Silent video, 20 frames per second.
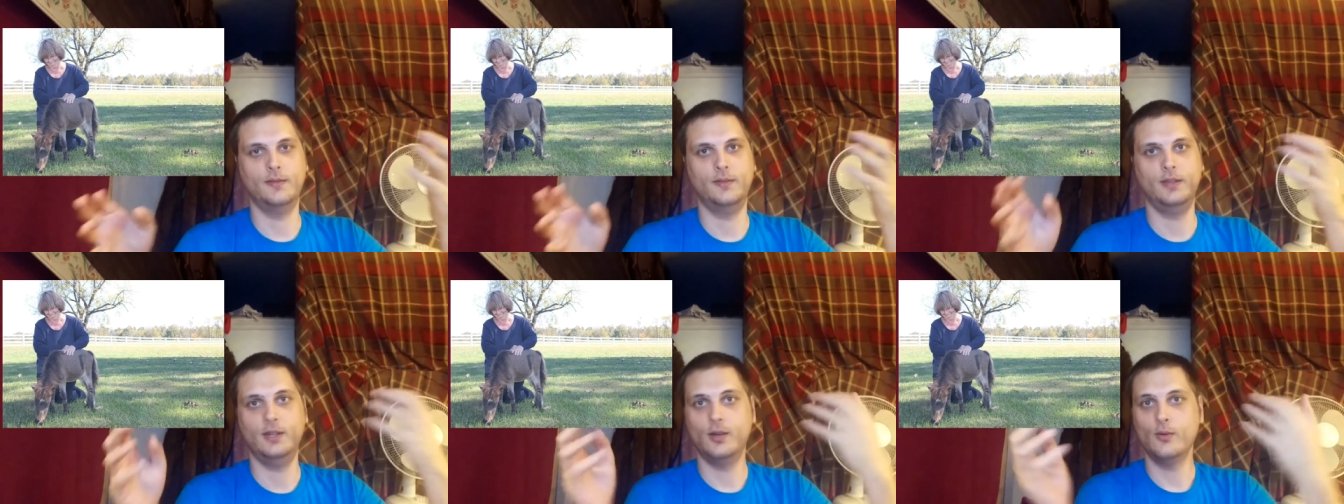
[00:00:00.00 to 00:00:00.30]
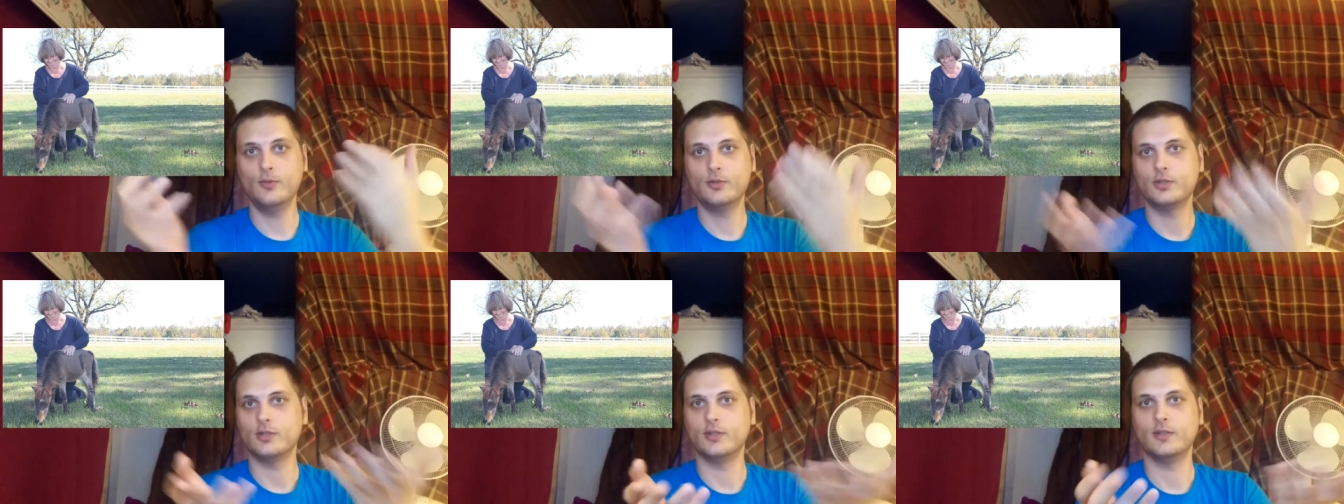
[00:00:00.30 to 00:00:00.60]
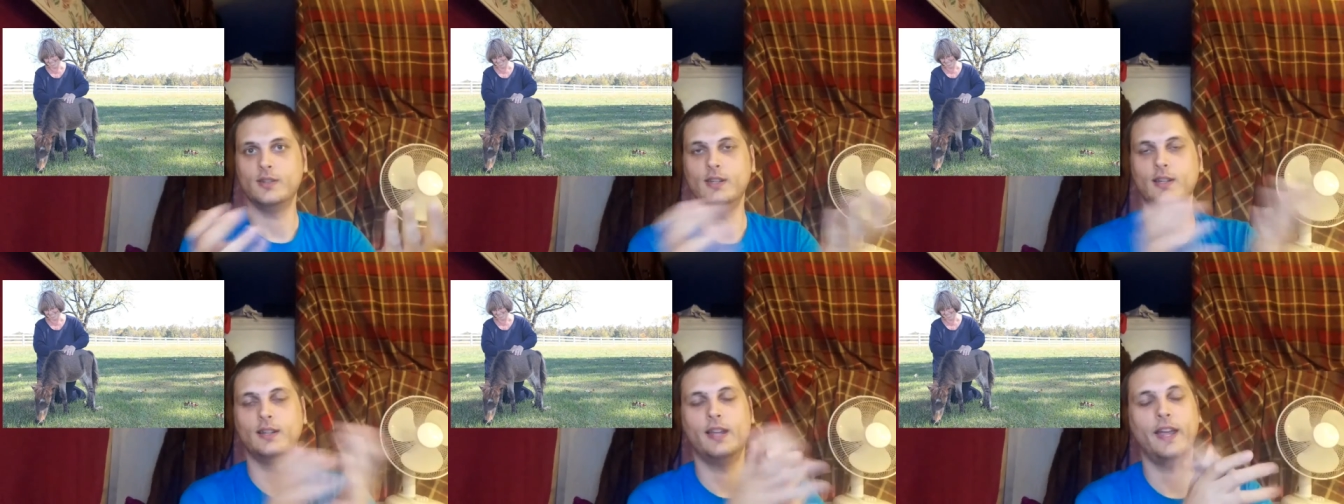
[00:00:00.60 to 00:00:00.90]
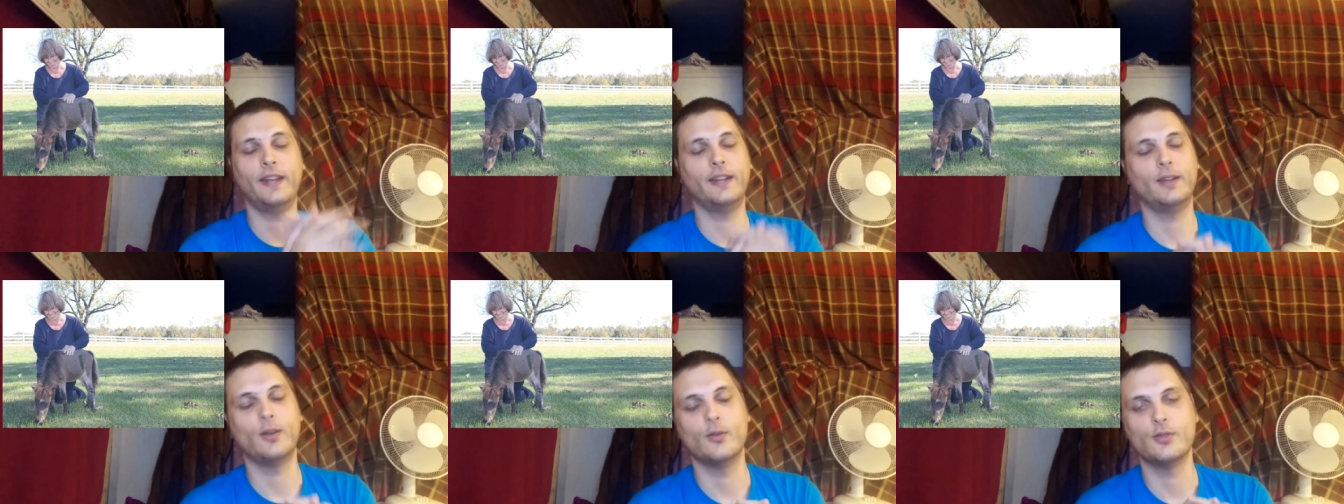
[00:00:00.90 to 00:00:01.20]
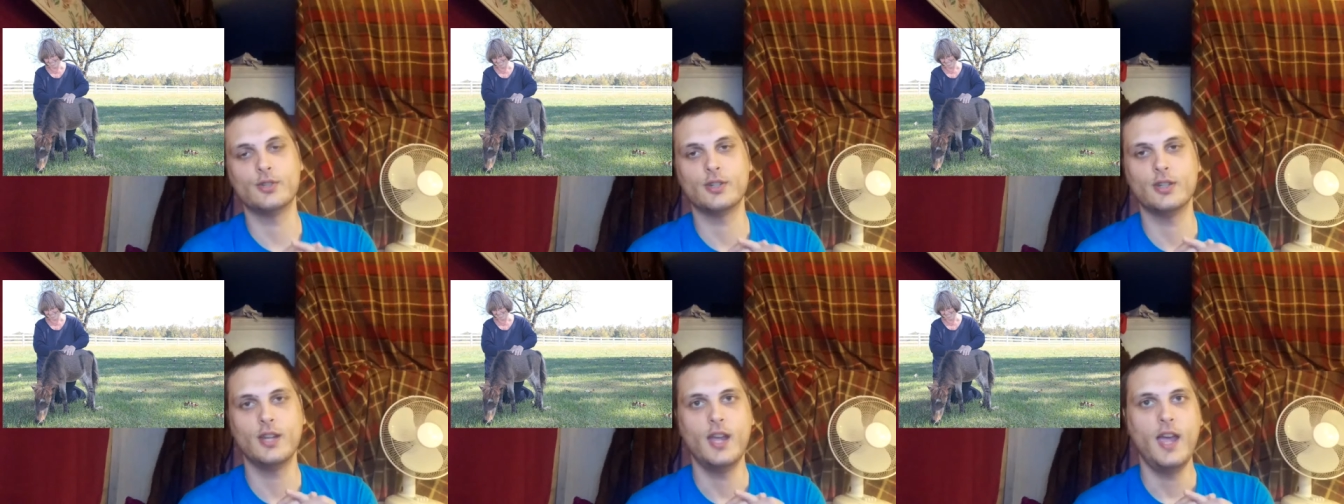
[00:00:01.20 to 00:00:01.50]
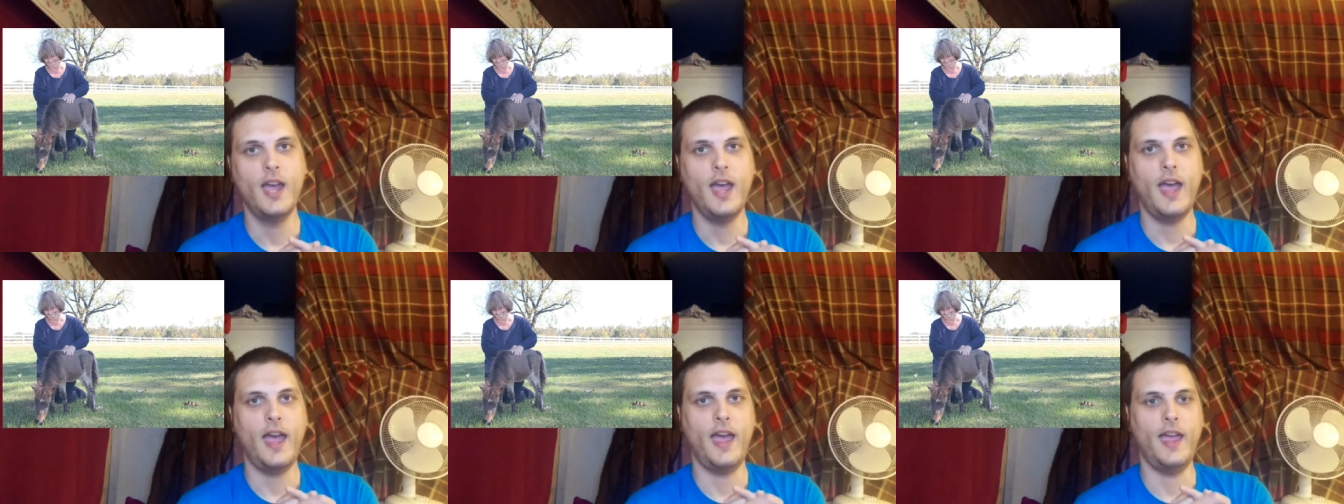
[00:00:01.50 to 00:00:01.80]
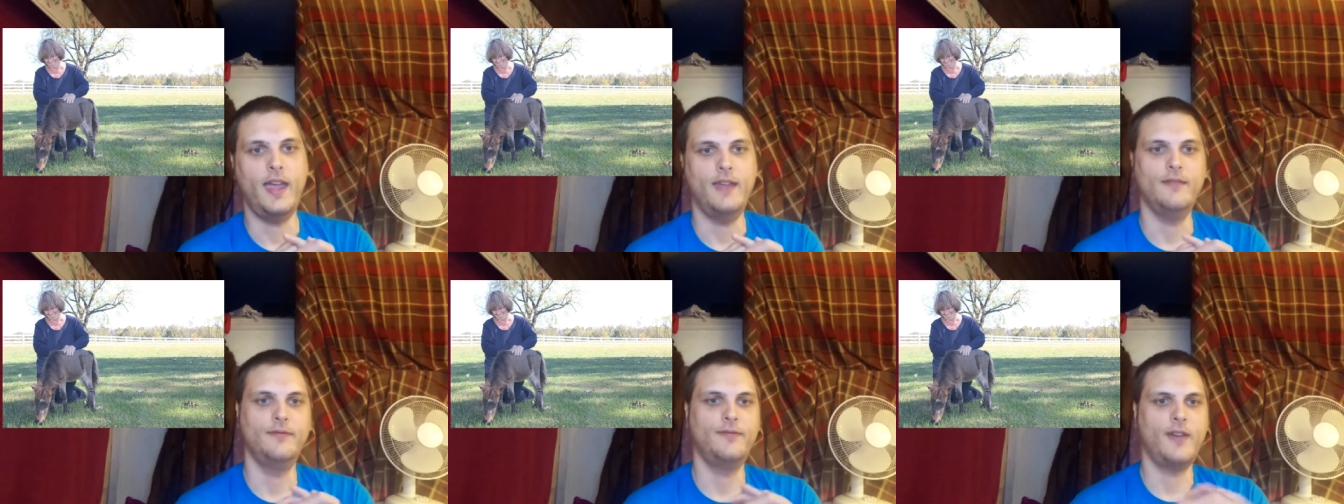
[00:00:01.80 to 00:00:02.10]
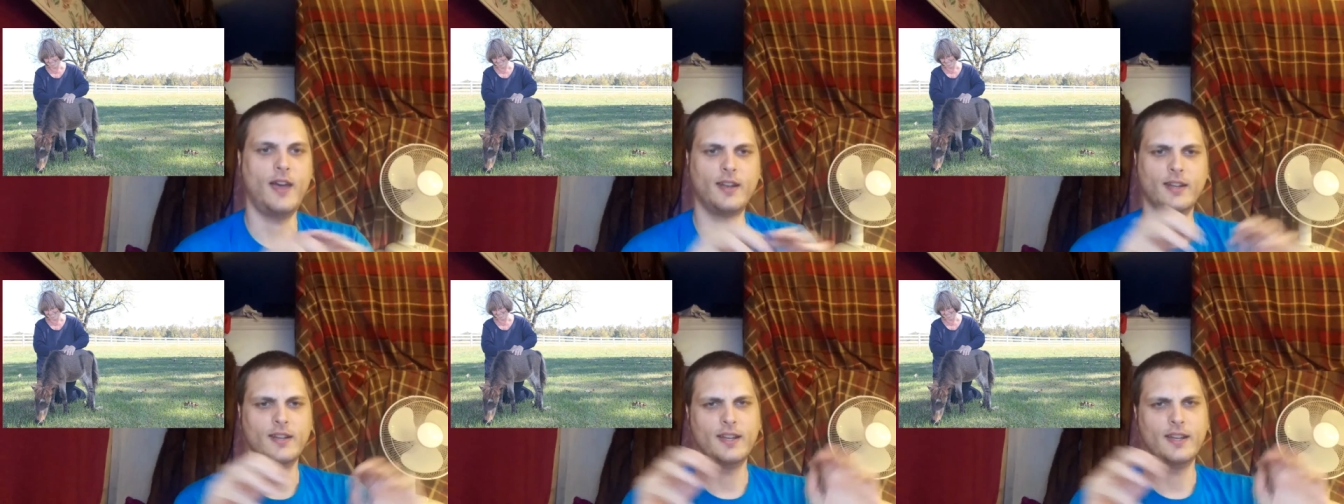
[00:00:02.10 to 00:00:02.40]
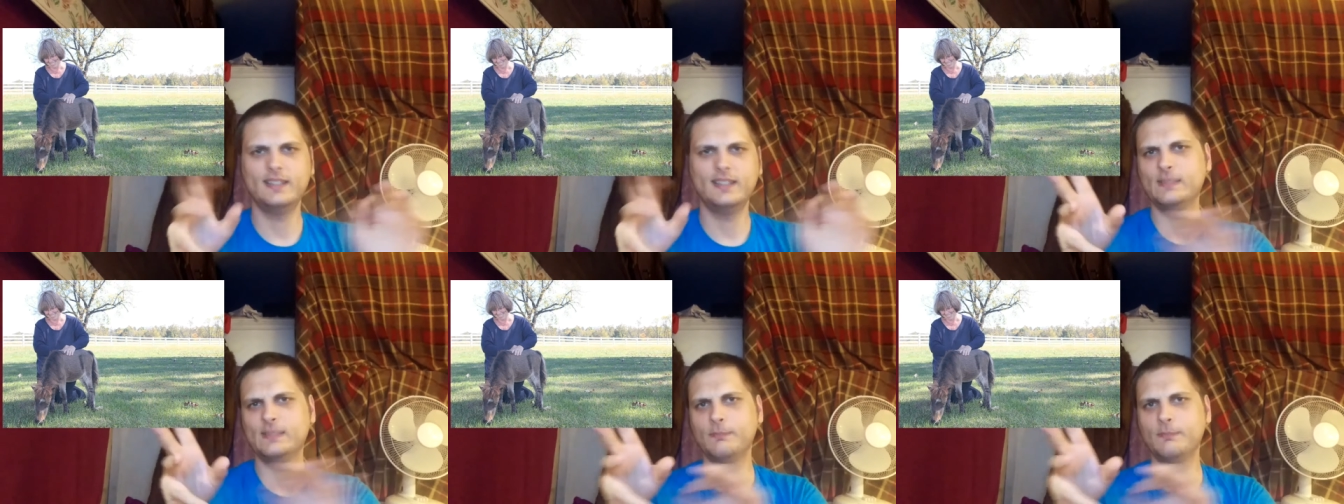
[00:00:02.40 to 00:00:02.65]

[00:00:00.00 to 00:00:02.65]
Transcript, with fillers: the ocean, the Atlantic Ocean, and found a nice